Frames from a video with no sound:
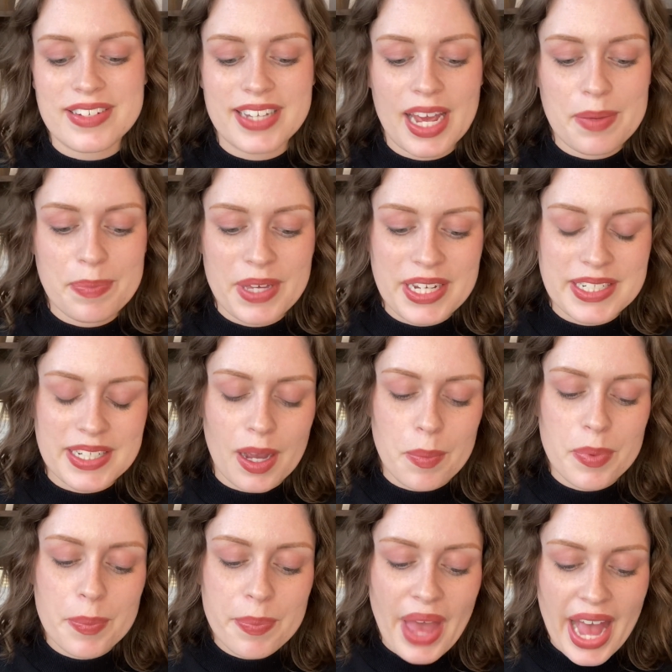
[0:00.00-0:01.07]
I picked
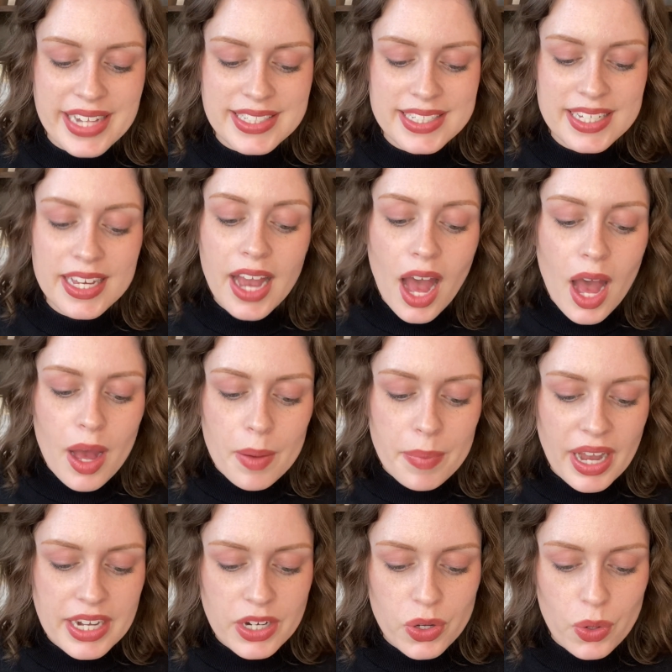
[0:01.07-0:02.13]
up Patsy by
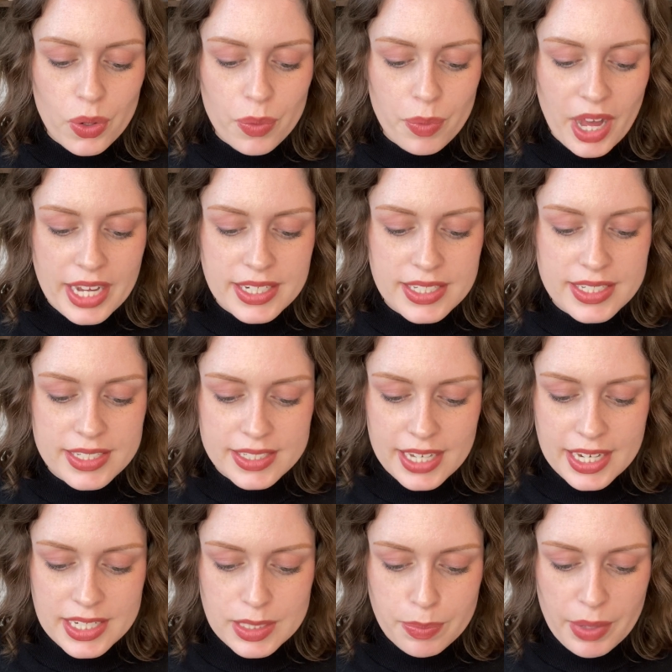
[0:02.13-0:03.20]
Nicole Y.
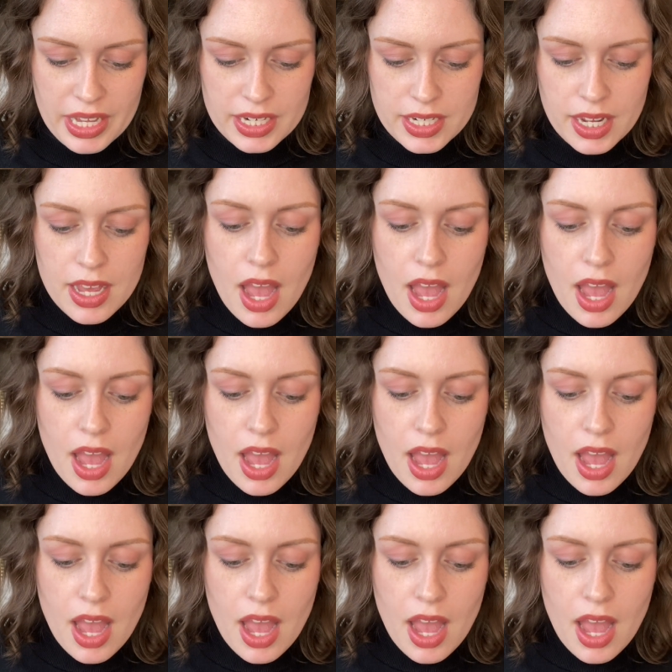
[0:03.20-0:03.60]
Dennis Ben.